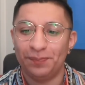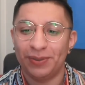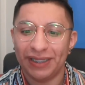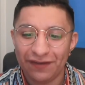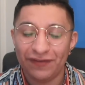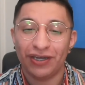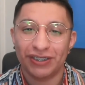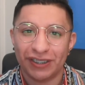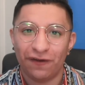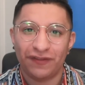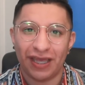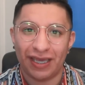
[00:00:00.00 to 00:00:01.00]
believe in
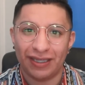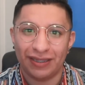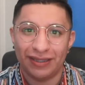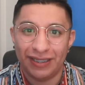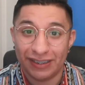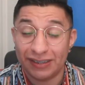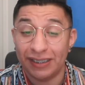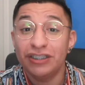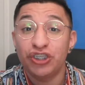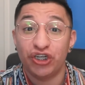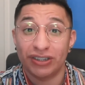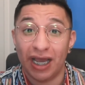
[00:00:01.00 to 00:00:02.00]
yourself that this
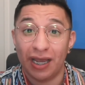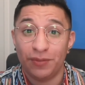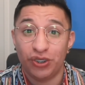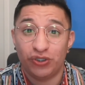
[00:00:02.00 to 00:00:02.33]
is your time.